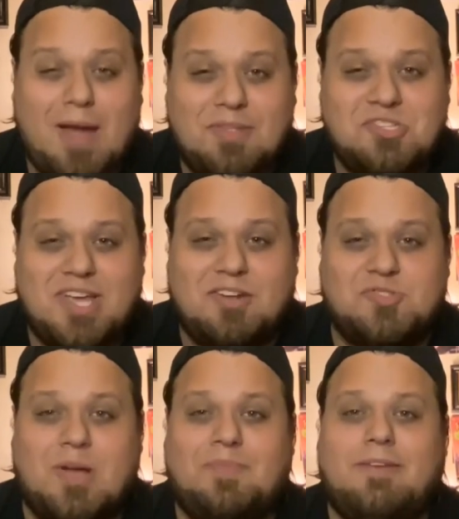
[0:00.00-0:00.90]
to the channel
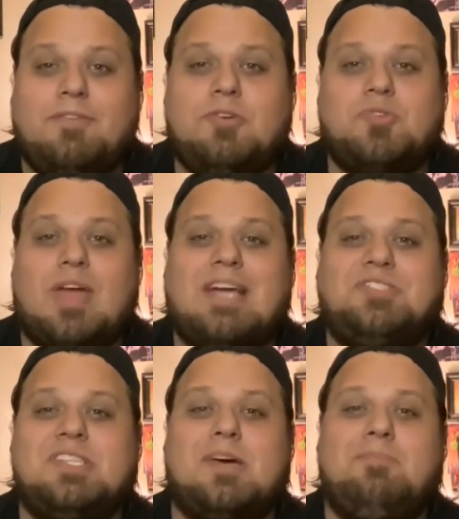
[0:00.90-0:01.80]
so you update reviews,
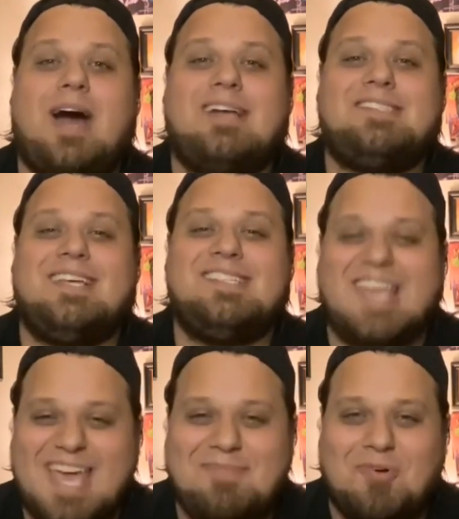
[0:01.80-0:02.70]
reactions,
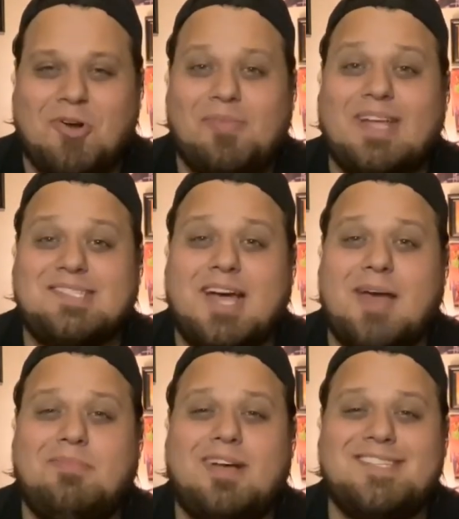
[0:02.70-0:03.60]
unboxings, and more. Next
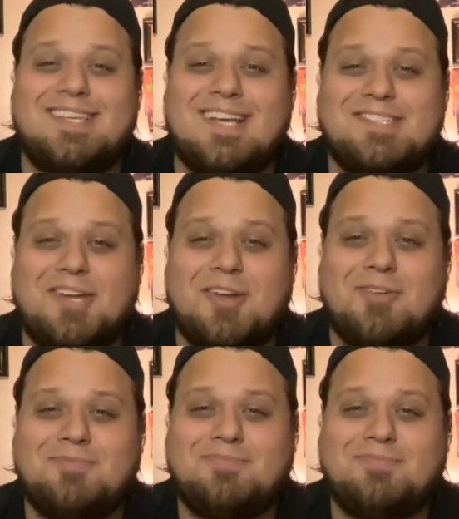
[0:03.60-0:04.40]
time, I'll see you guys later.